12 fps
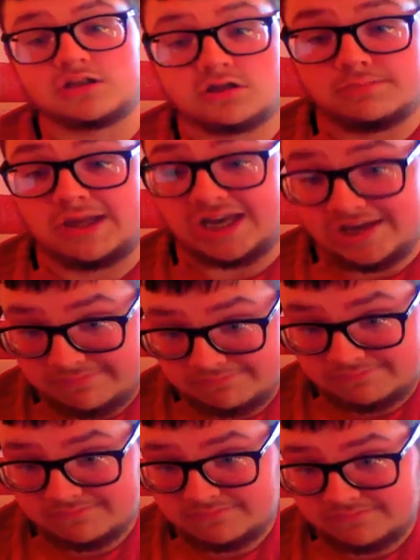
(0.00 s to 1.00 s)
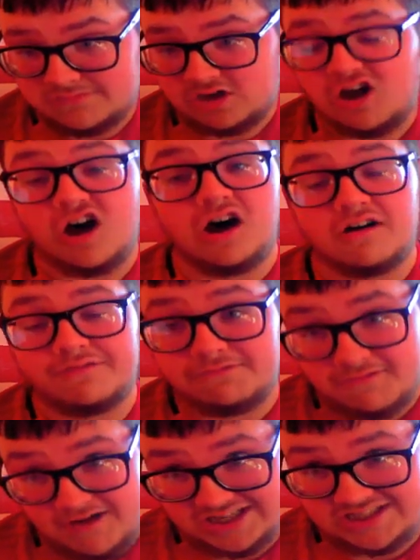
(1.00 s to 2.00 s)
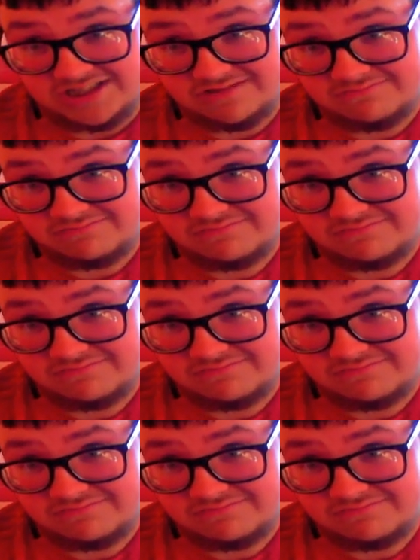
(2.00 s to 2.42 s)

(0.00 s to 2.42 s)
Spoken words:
to come in. Or Fred.